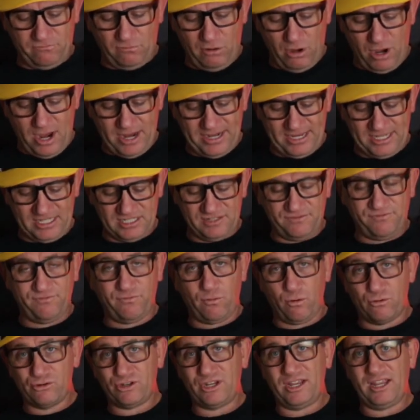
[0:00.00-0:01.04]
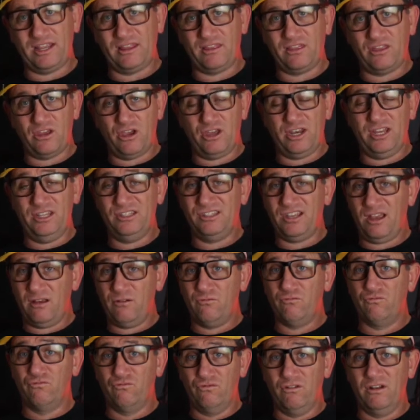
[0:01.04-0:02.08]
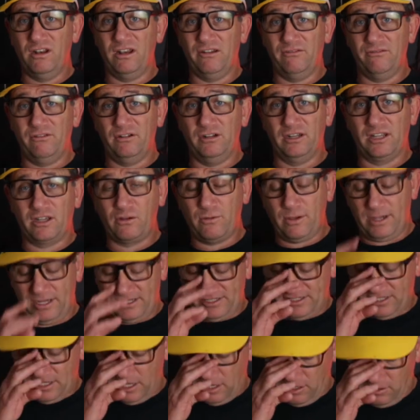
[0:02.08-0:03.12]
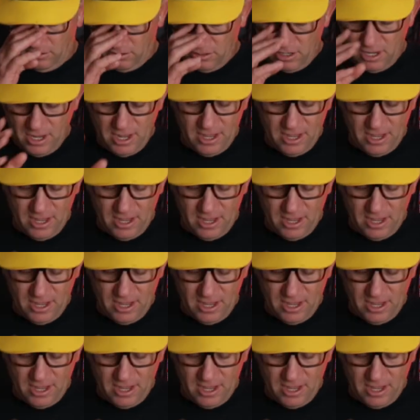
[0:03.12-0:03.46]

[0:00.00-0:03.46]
write is 1430, so really, really quick. So